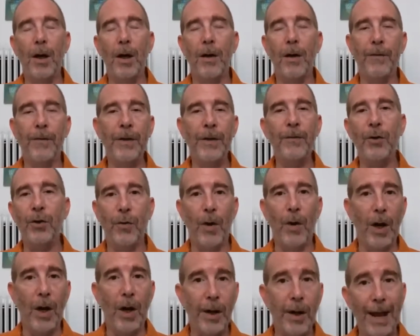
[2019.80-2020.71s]

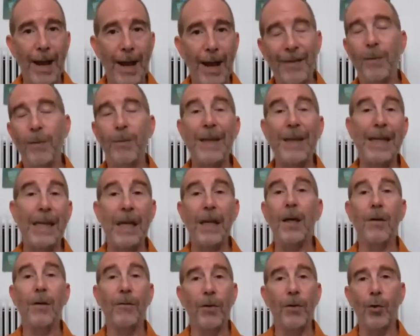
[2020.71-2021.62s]
Vivishwan at the
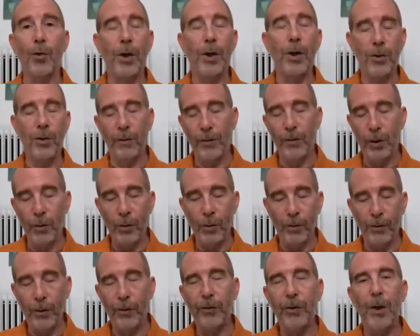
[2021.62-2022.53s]
beginning of the creation of the
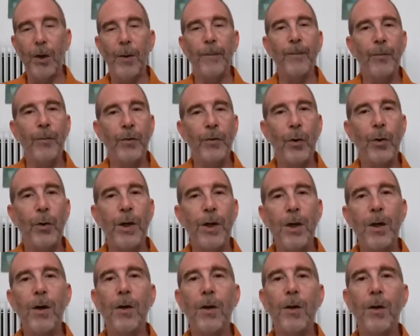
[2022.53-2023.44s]
universe. So
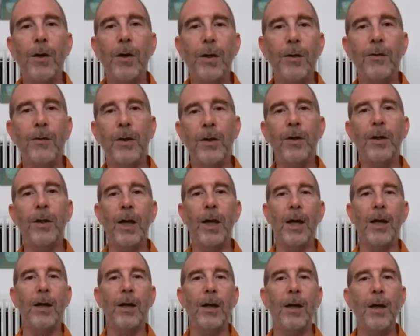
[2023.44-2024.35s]
here he's
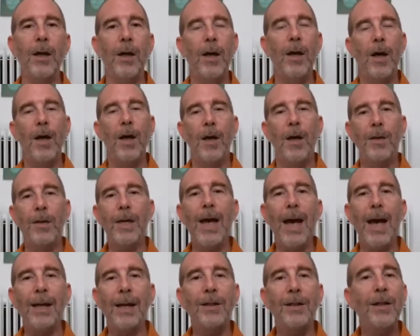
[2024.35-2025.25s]
indicating
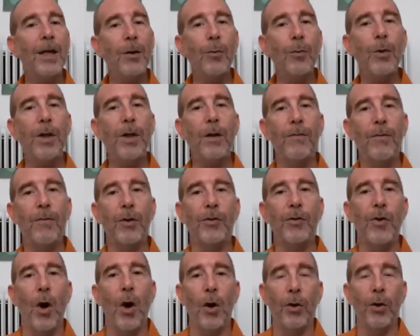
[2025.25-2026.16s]
the antiquity of this
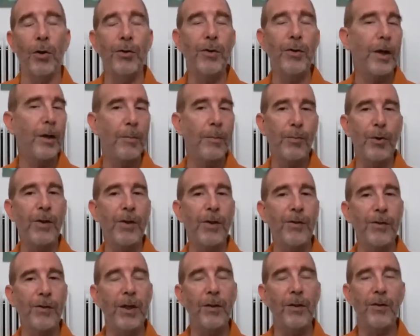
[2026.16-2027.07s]
knowledge that
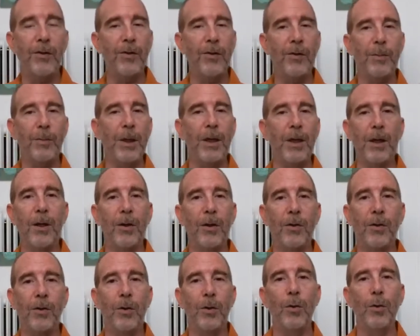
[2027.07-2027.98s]
precedes his speaking it
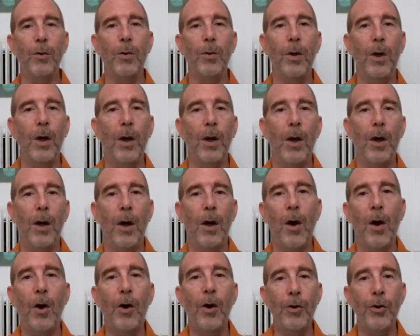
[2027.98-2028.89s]
to
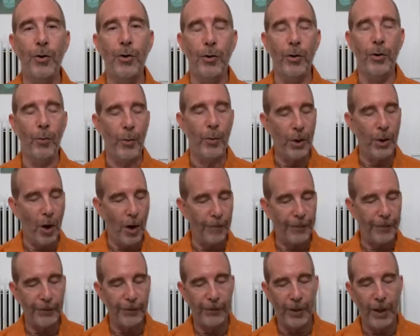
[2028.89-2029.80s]
Arjuna. We
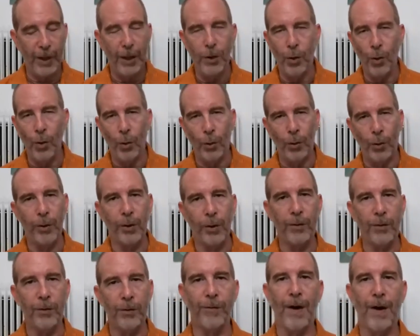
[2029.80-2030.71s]
often say yoga is
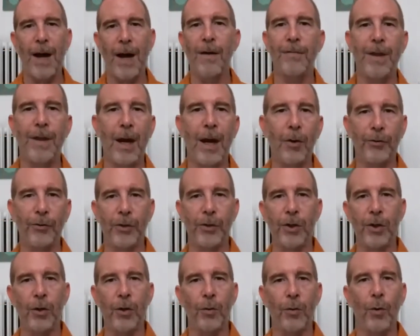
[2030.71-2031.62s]
a
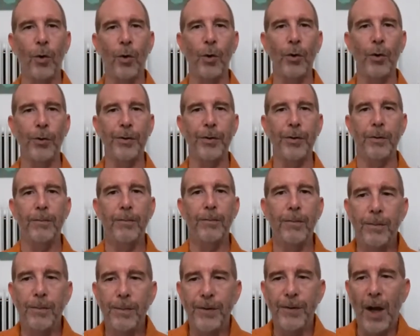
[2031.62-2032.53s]
5,000-year-old
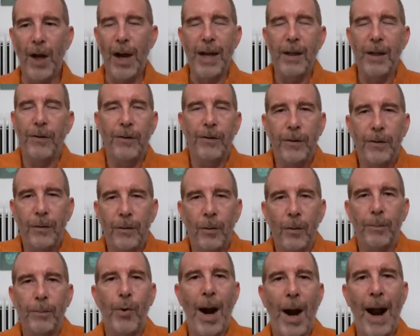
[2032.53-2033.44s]
science or
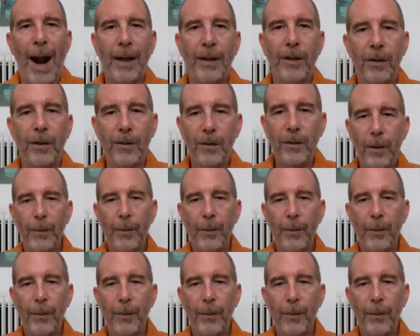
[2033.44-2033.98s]
practice.